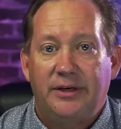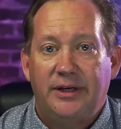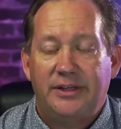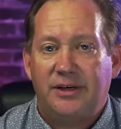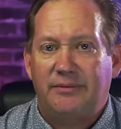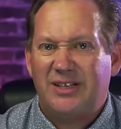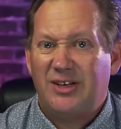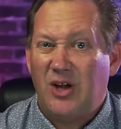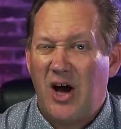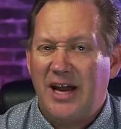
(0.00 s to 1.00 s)
it's a
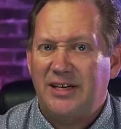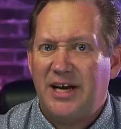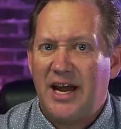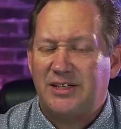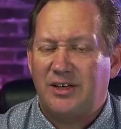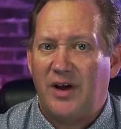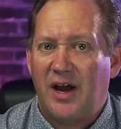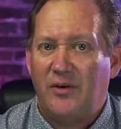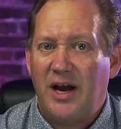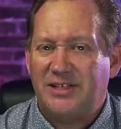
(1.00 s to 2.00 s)
line dance
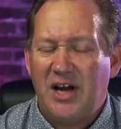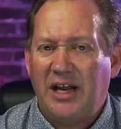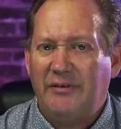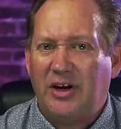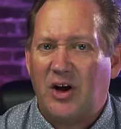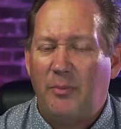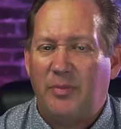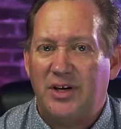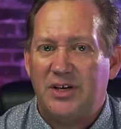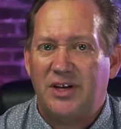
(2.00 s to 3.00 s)
event, right? It's not even a
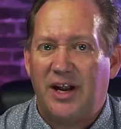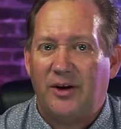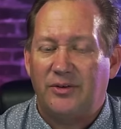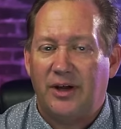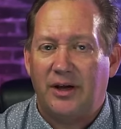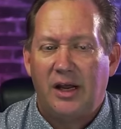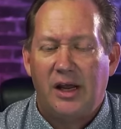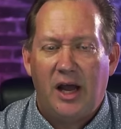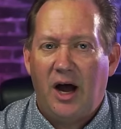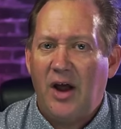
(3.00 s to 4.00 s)
competition, I don't think.
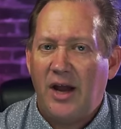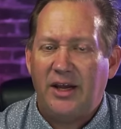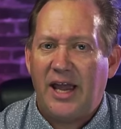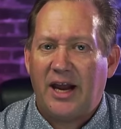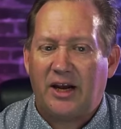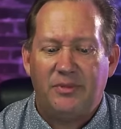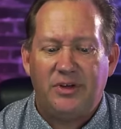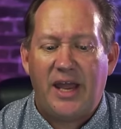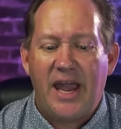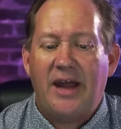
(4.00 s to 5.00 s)
Oh, no, you
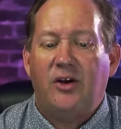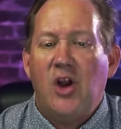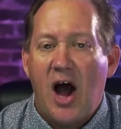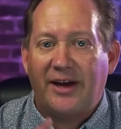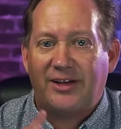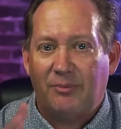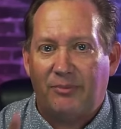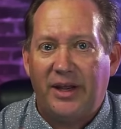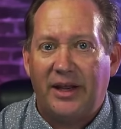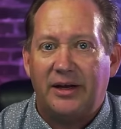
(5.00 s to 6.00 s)
can't not
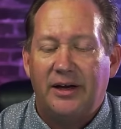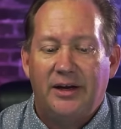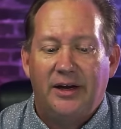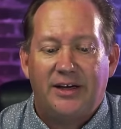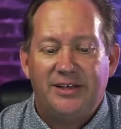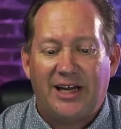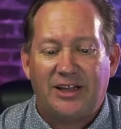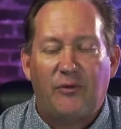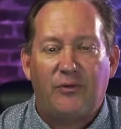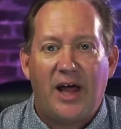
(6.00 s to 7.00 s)
compete because you got
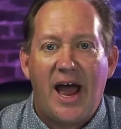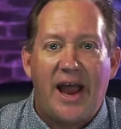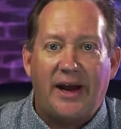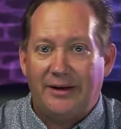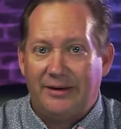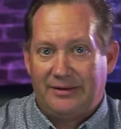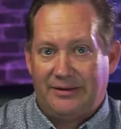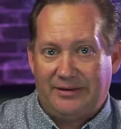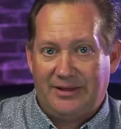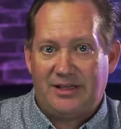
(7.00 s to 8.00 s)
the flag.
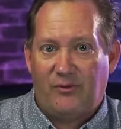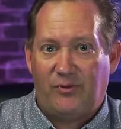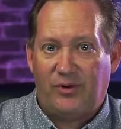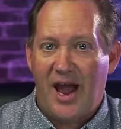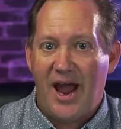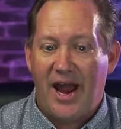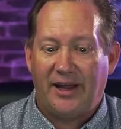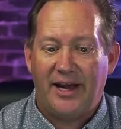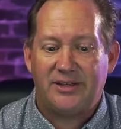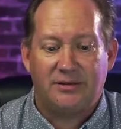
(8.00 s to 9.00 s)
The flag.
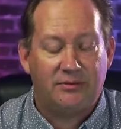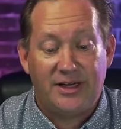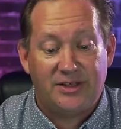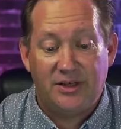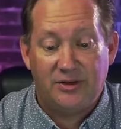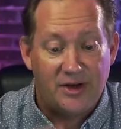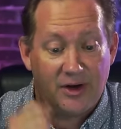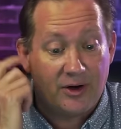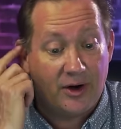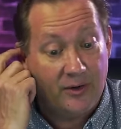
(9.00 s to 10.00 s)
That's a huge
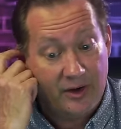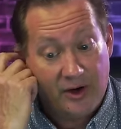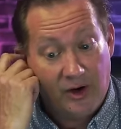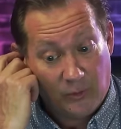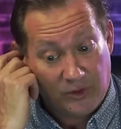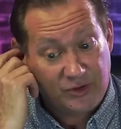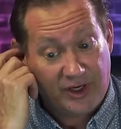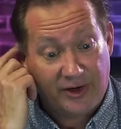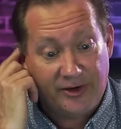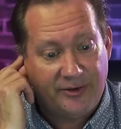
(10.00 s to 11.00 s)
no-go. We're
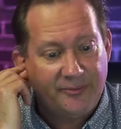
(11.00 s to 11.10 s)
triggered.